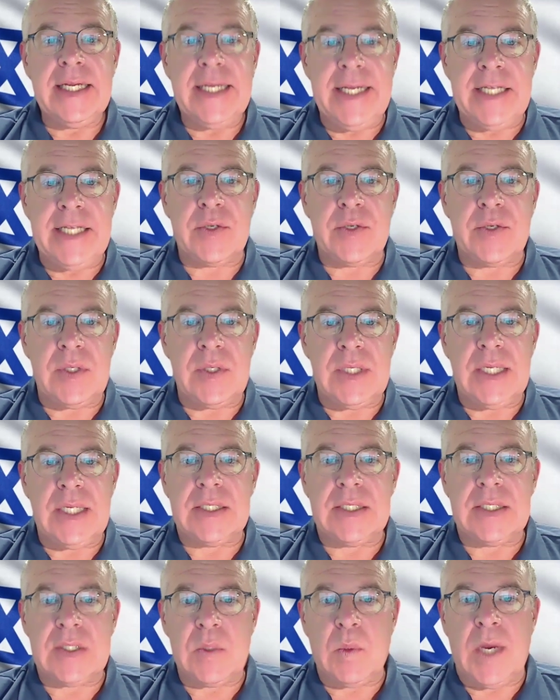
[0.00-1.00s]
Israel
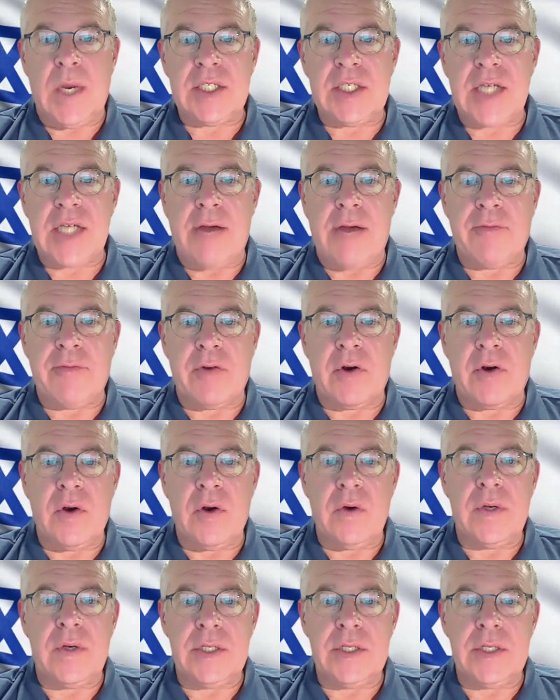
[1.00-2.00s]
needs to watch out for her
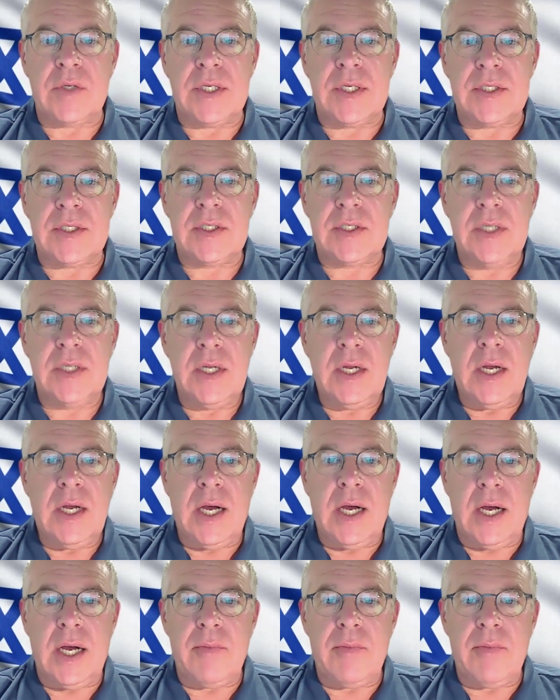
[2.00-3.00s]
own interests.
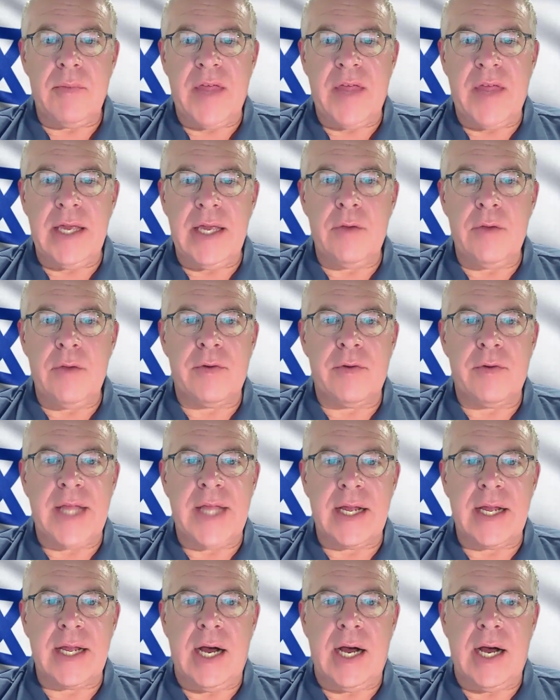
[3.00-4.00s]
Thank you for
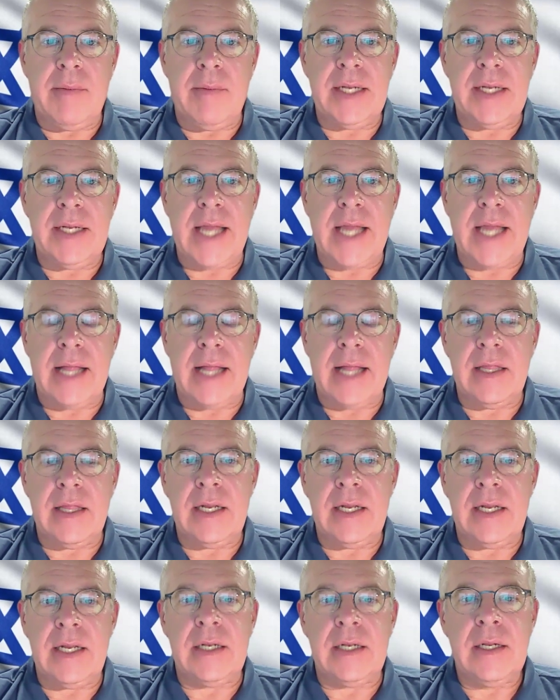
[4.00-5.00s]
that comment,
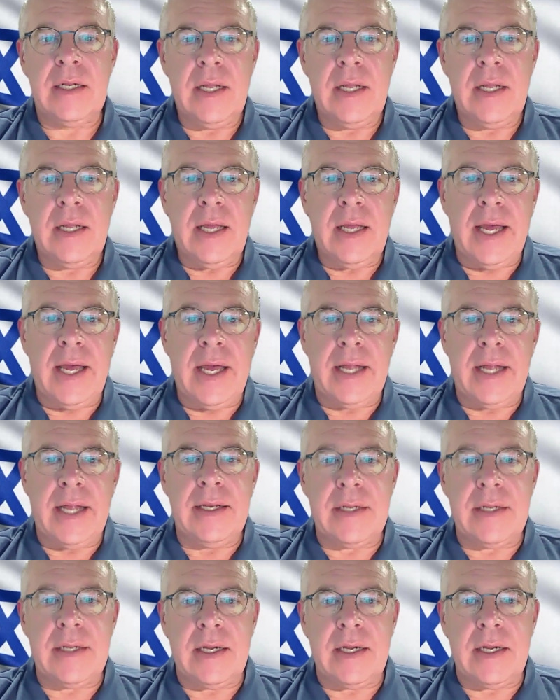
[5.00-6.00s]
Kathleen.
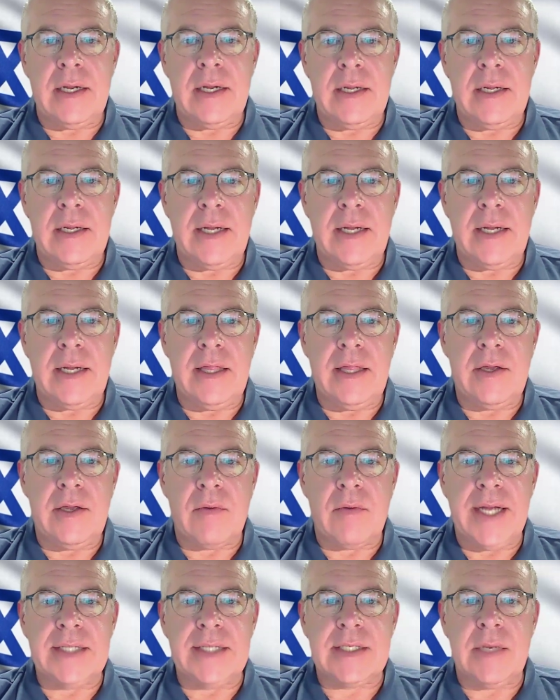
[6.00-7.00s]
And I think you're
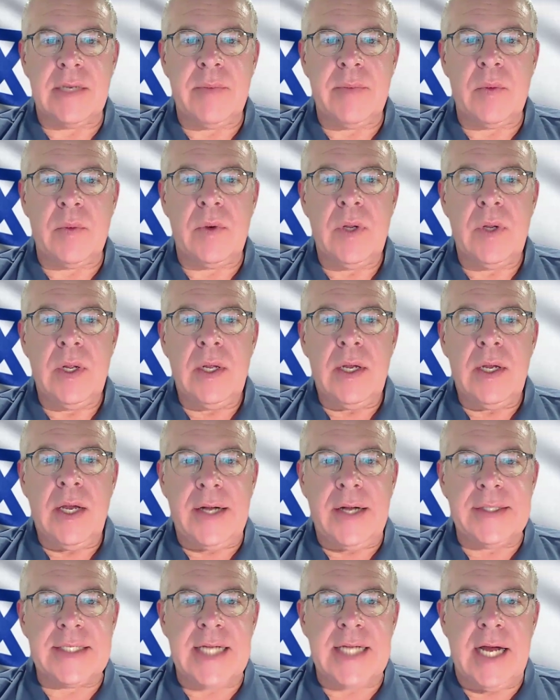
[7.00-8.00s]
right. Someone
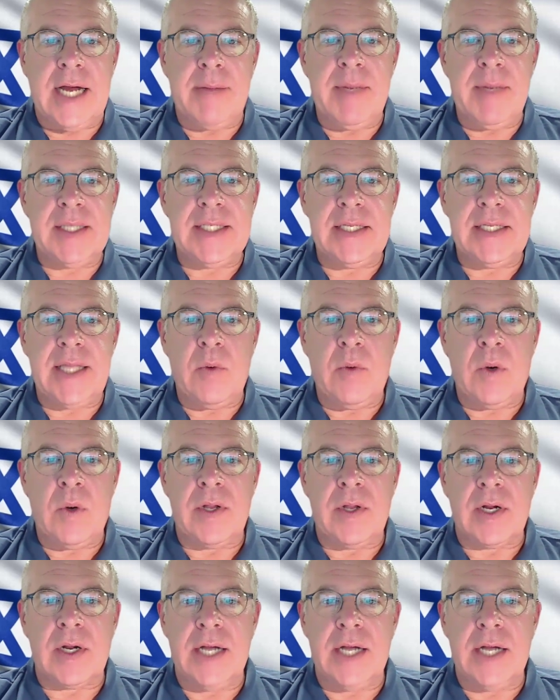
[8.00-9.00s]
else commented they
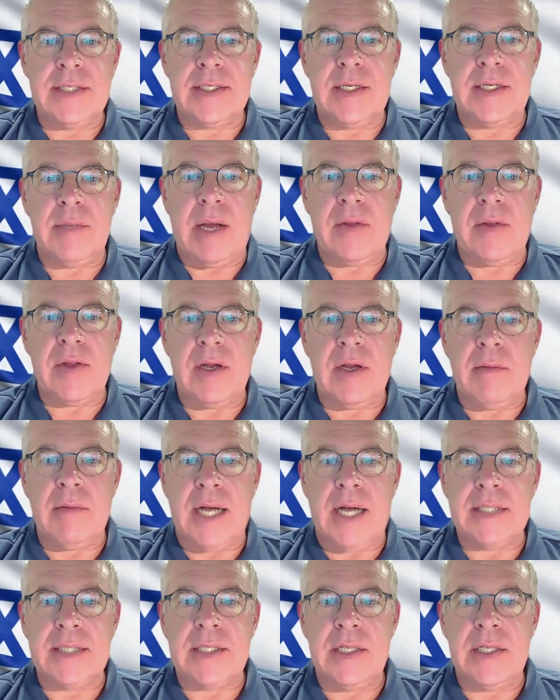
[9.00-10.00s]
warned their cousin about
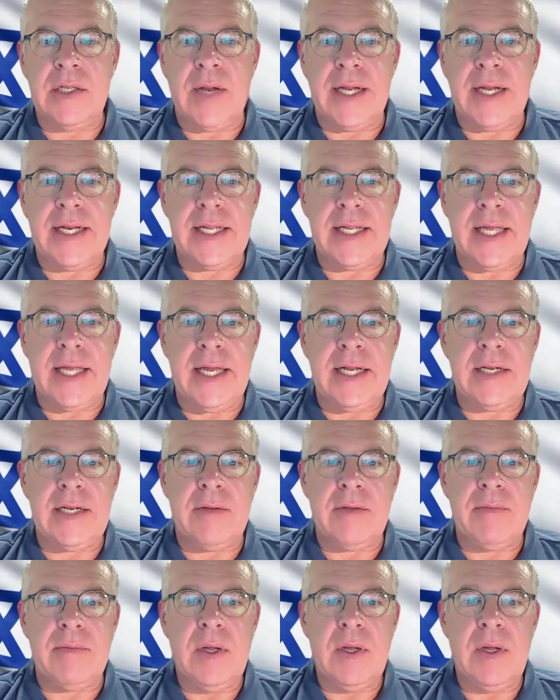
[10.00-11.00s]
Hamas in the United
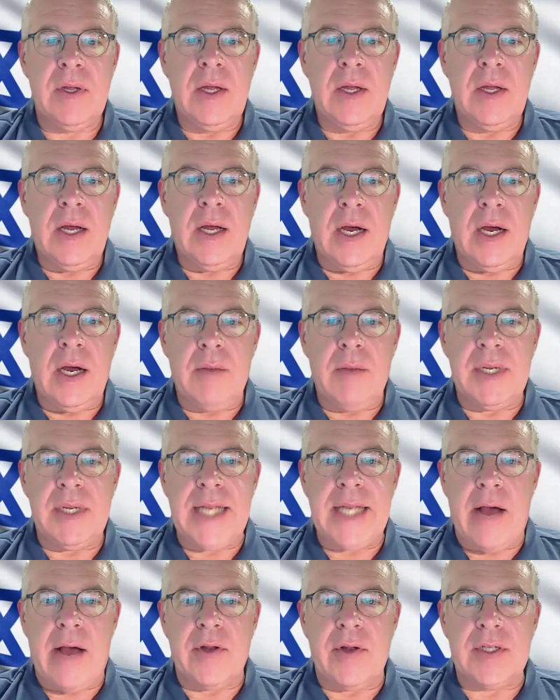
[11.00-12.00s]
Kingdom, but
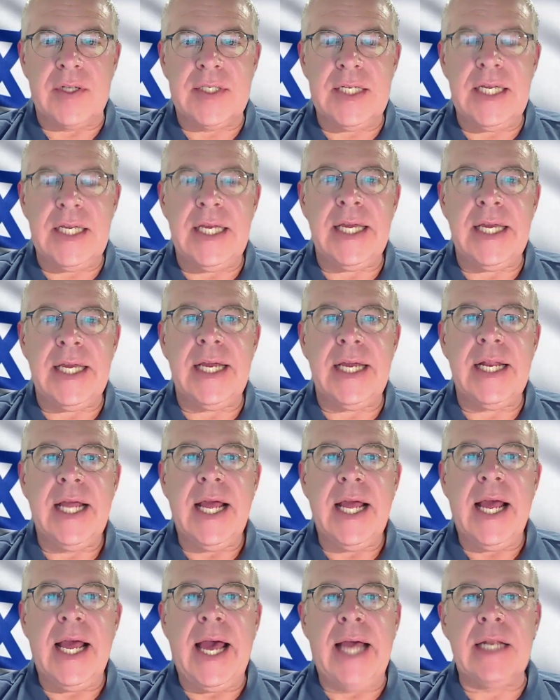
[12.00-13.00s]
now they're seeing it.
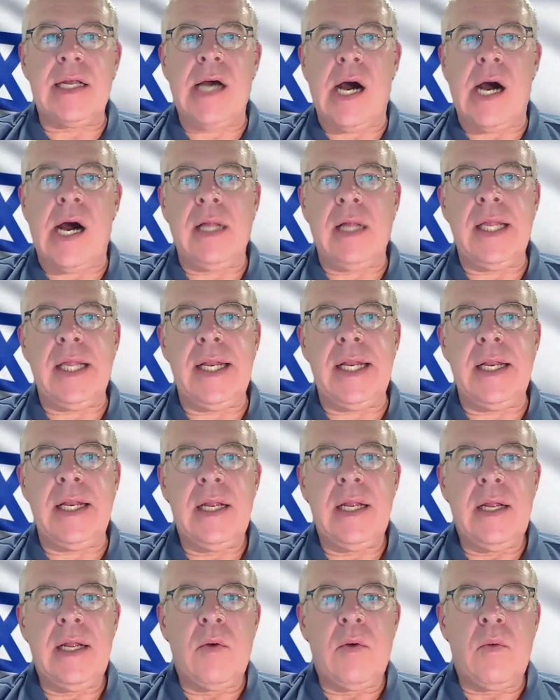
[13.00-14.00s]
And Colin
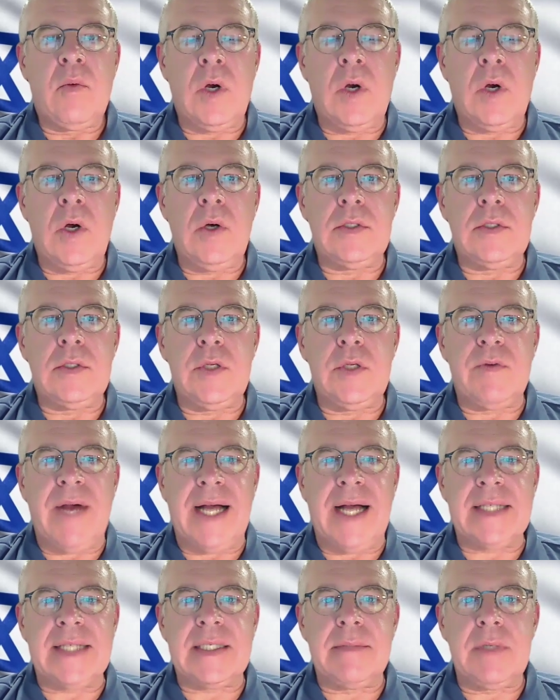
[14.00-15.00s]
Rose, you've
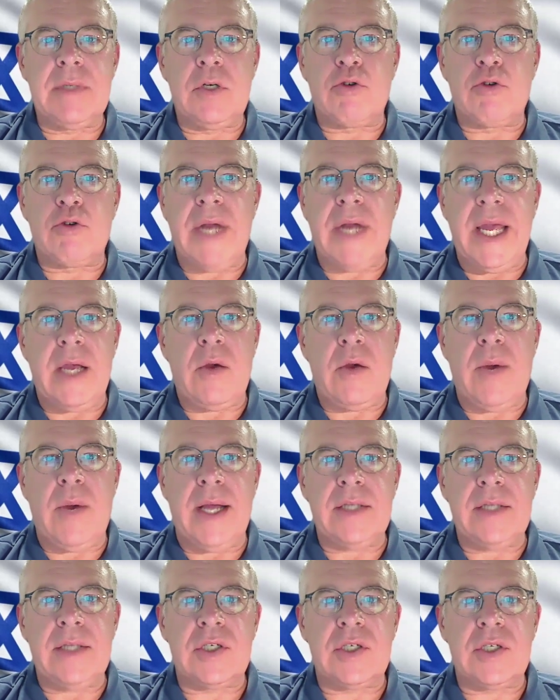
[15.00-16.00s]
asked some great
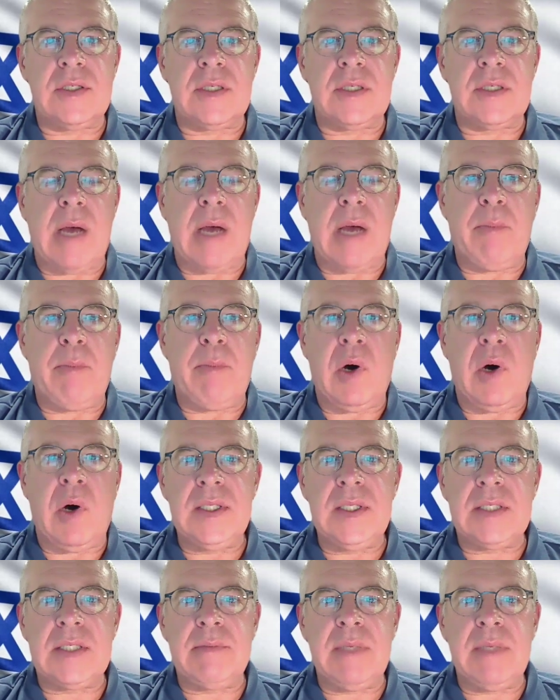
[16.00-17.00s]
questions about
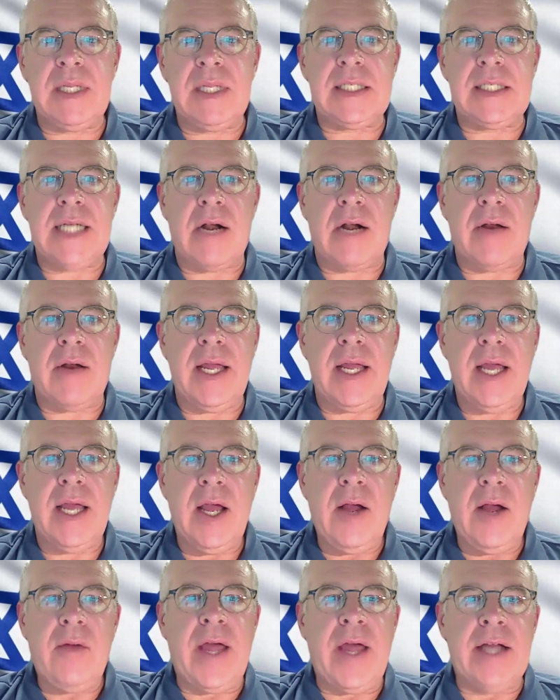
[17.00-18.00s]
Poland's military
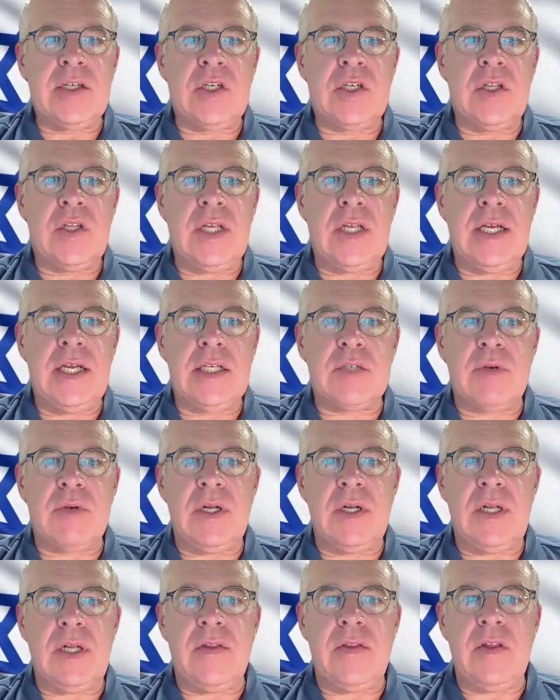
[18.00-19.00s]
and should
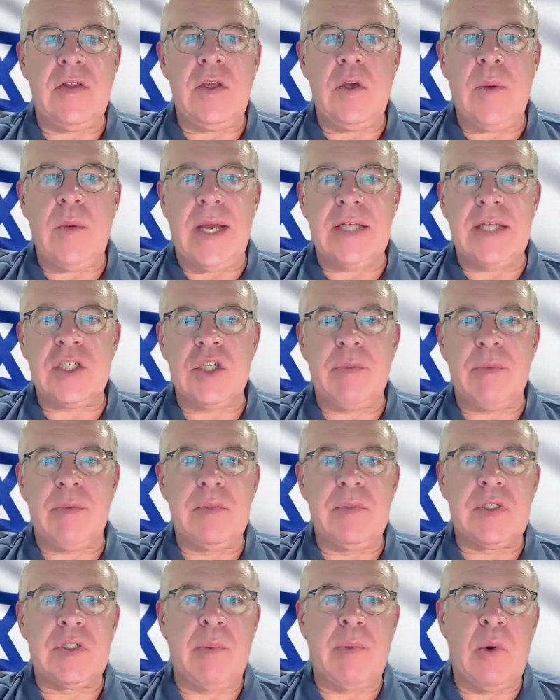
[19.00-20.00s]
Israel and the U.S.
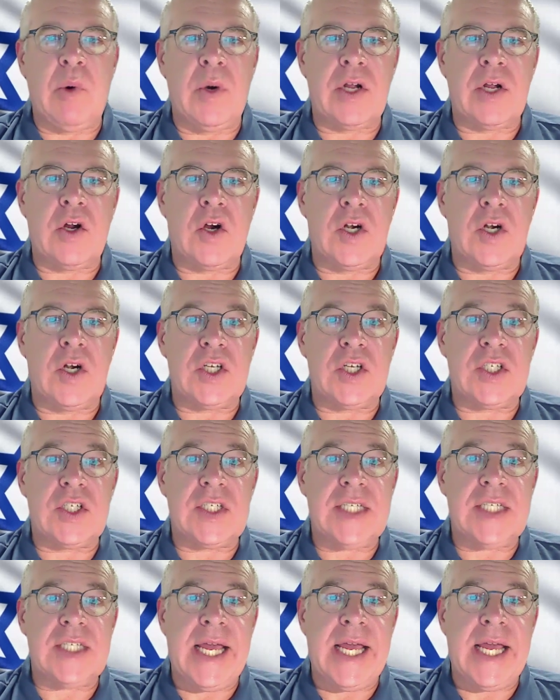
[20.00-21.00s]
support a Kurdish
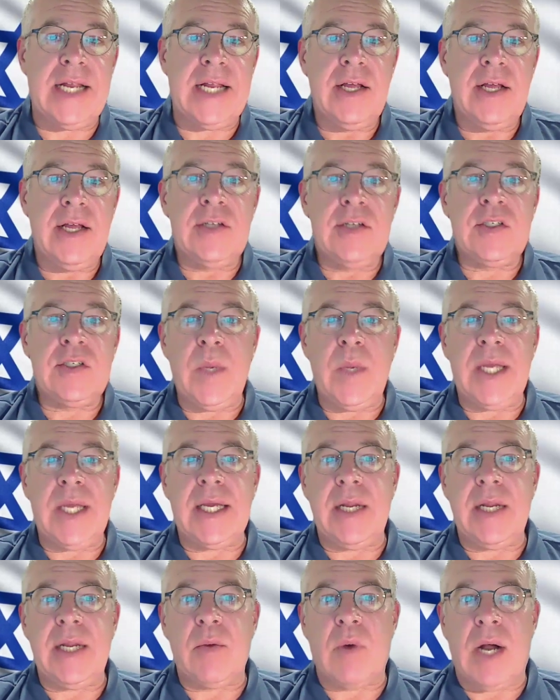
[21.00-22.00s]
state to
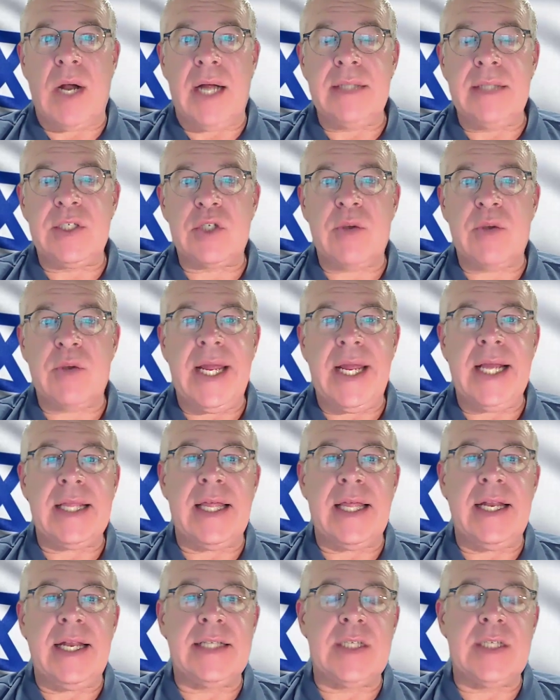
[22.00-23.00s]
weaken Iran's
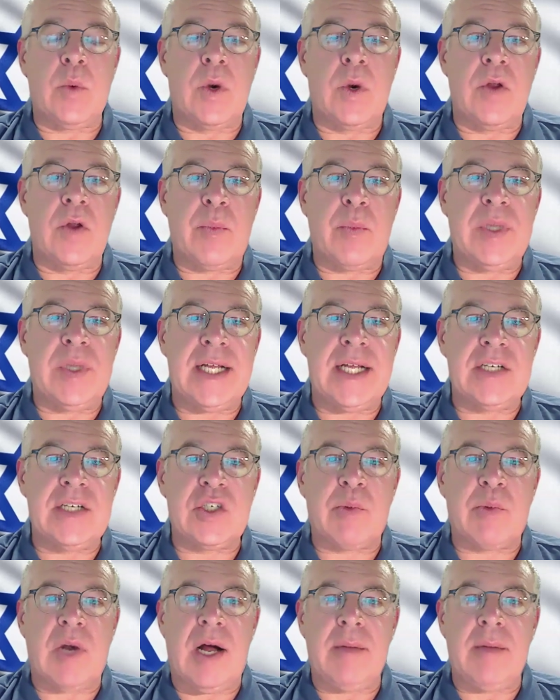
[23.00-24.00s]
strength, and is it worth
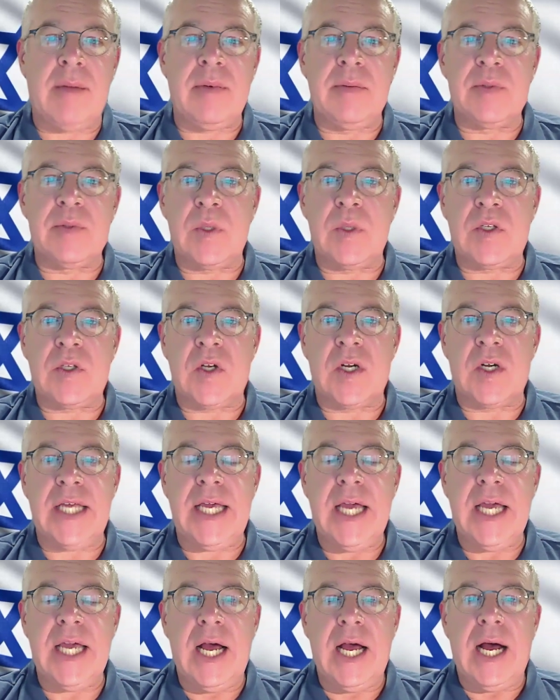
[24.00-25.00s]
potential problems with
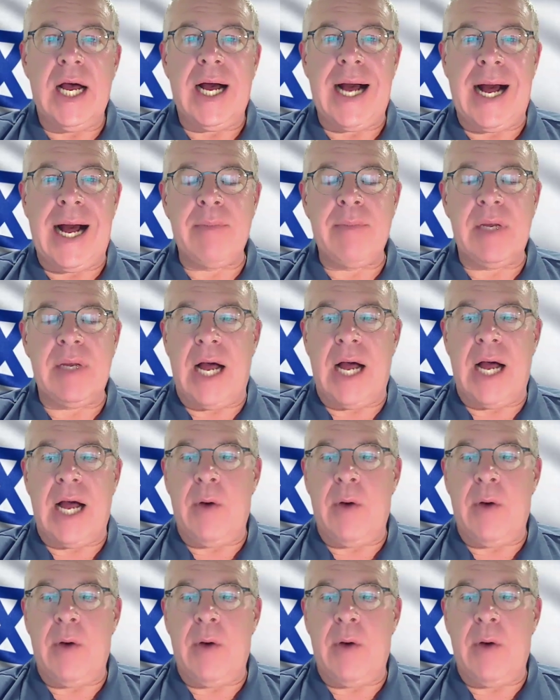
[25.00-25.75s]
Turkey? In